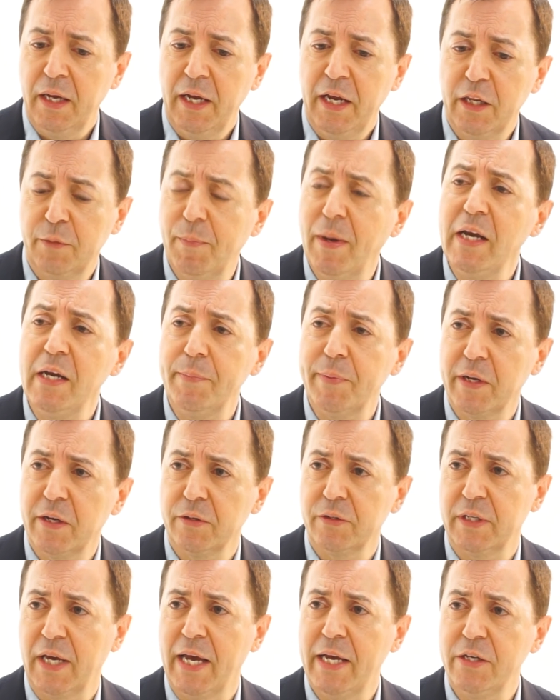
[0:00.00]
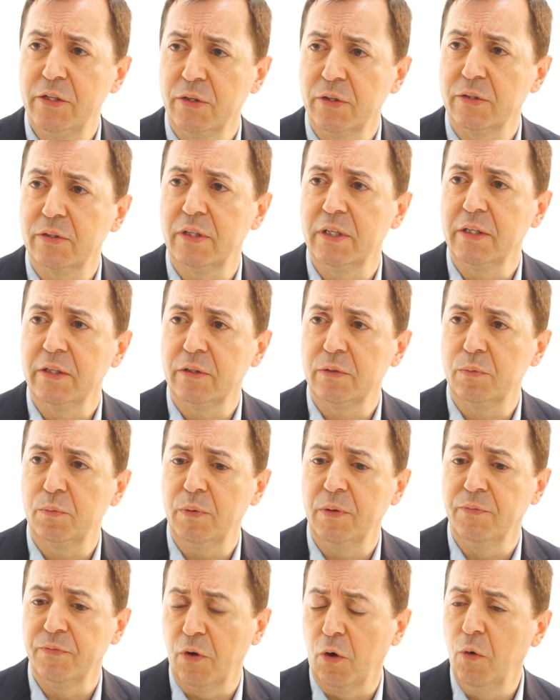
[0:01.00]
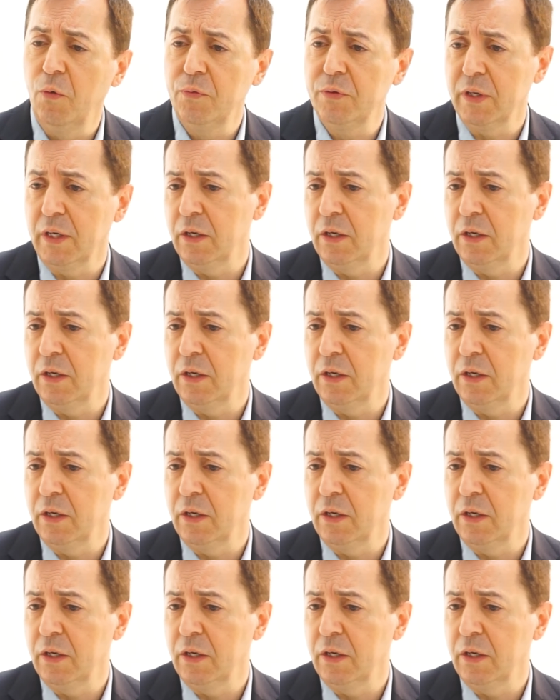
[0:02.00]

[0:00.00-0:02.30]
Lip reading: It's mainly because the agencies involved,